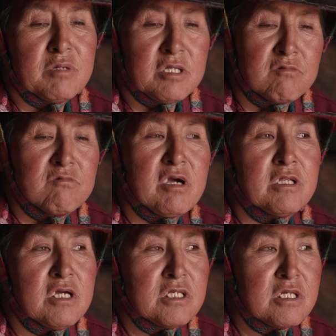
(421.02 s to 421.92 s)
all 6 of
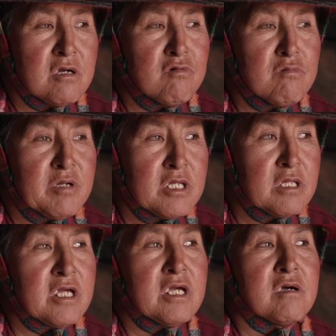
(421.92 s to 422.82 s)
our children
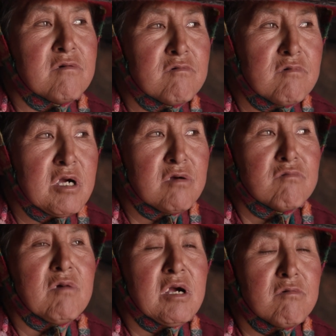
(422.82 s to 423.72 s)
survived.
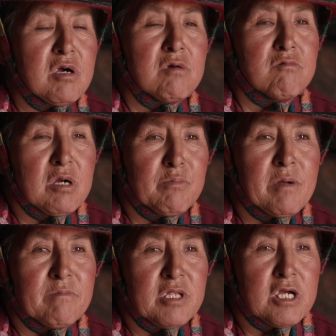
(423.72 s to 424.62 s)
Many of our
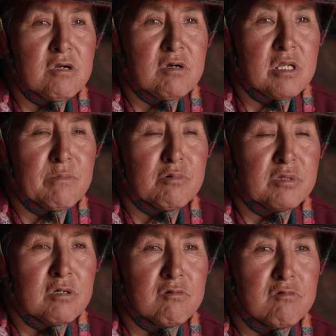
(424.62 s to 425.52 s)
friends had
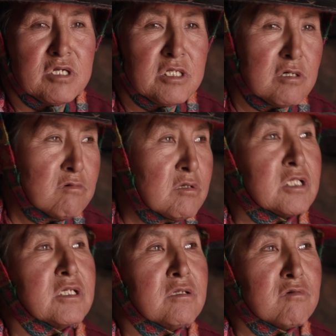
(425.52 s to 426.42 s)
children who died
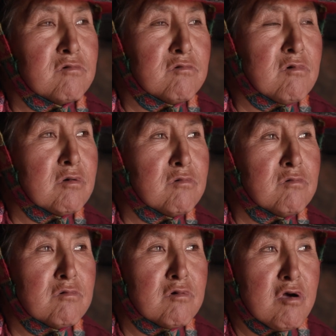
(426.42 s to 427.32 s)
because of the cold
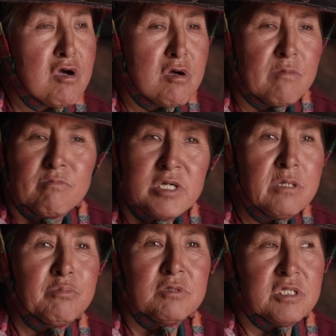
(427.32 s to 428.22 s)
winters.
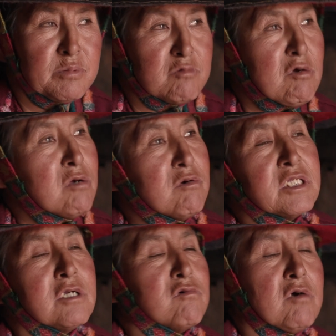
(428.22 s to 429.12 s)
There were
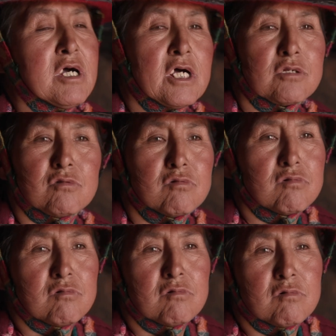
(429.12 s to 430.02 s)
some winters
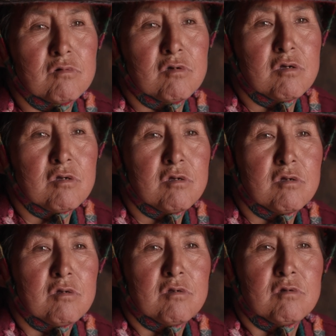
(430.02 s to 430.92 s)
when we were
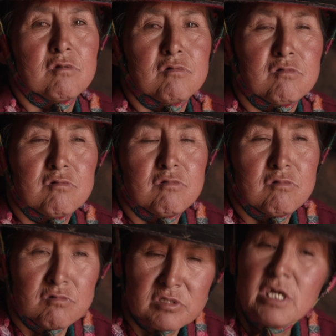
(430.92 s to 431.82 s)
not able to afford
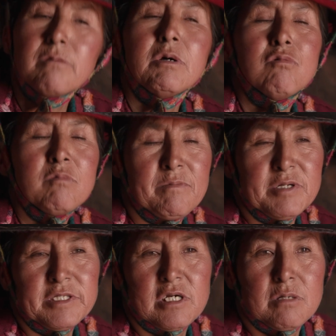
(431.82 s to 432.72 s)
shoes for our
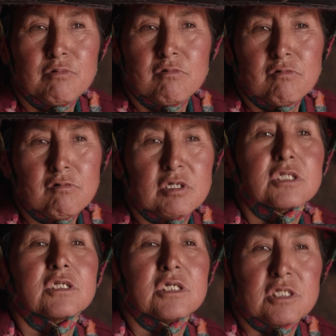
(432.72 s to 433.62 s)
children and they would
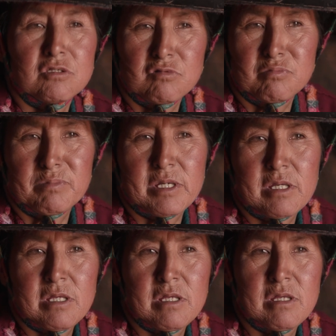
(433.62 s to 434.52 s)
get frostbite on their
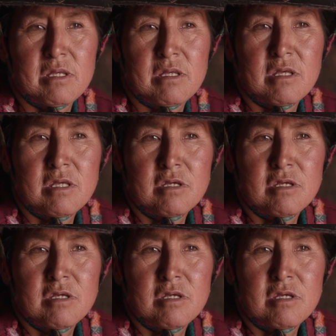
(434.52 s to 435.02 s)
toes.